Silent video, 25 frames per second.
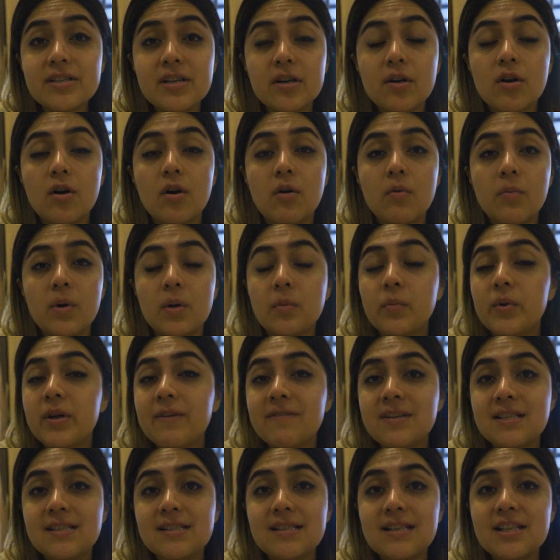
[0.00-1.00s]
ago when we
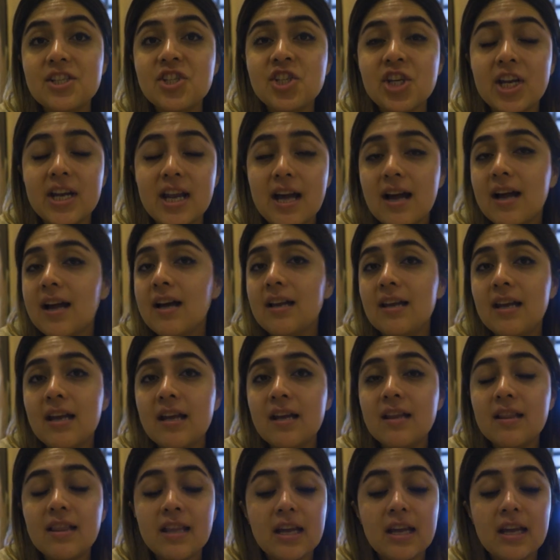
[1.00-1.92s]
visited Çanakkale,